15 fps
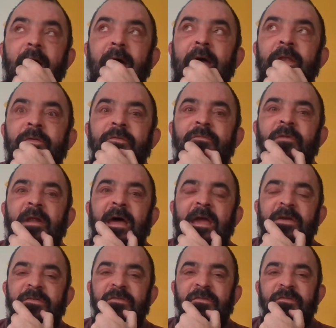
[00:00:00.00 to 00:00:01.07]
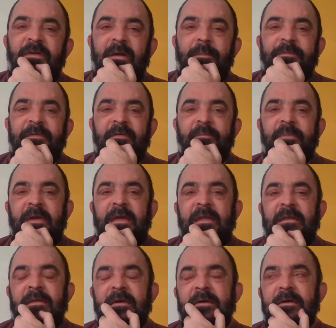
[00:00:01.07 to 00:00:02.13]
and relationships have
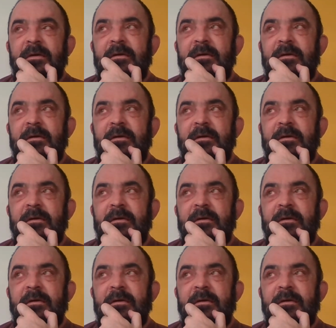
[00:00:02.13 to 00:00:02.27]
been